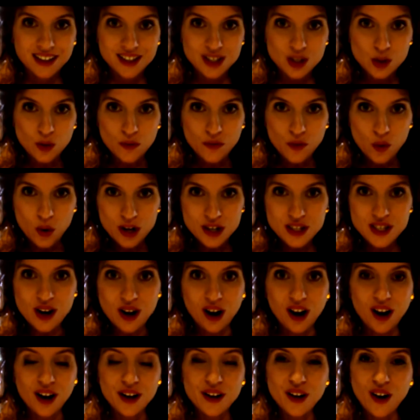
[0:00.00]
So of course
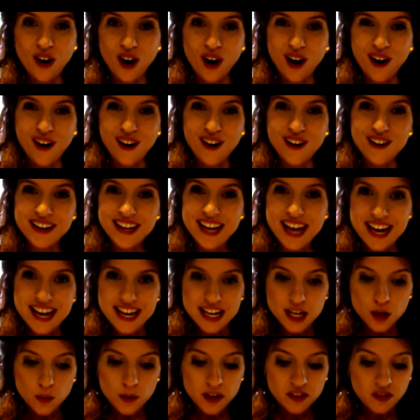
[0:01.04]
on our
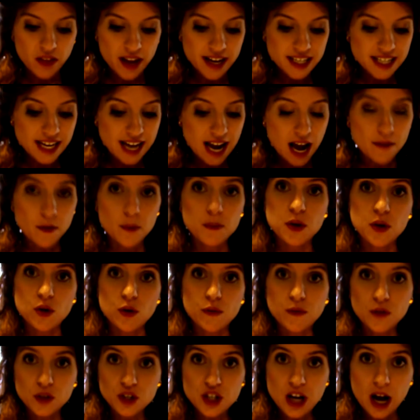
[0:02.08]
cake, we'd like to have a
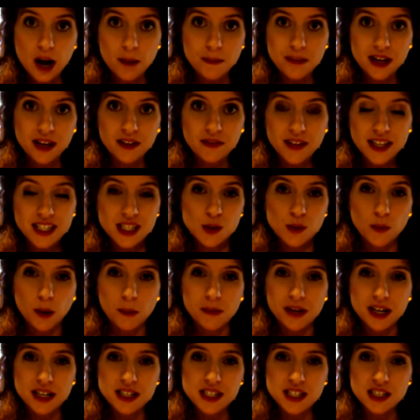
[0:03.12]
beautiful topping that's
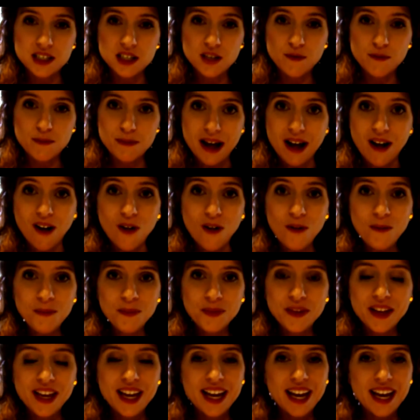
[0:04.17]
reminiscent of Belle.